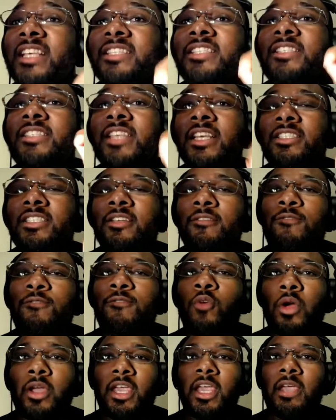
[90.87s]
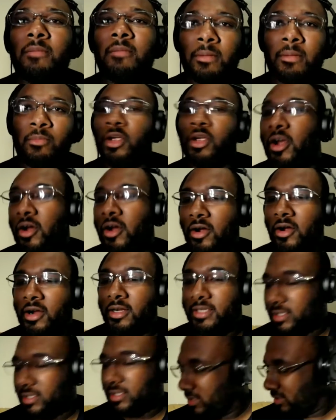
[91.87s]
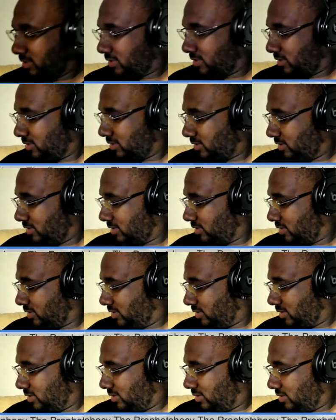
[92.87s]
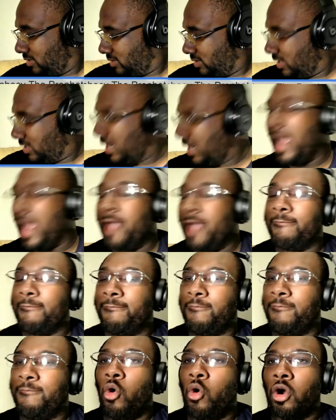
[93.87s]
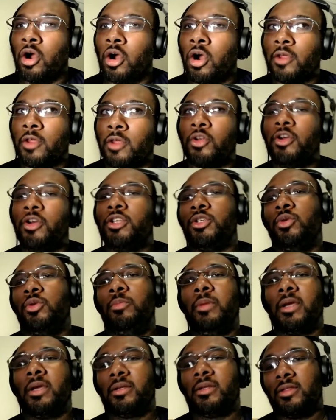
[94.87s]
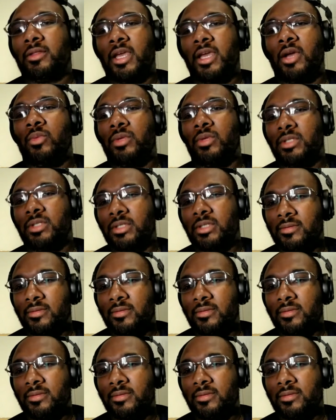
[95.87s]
64 gig memory cards. And I have 4 32 gig ones.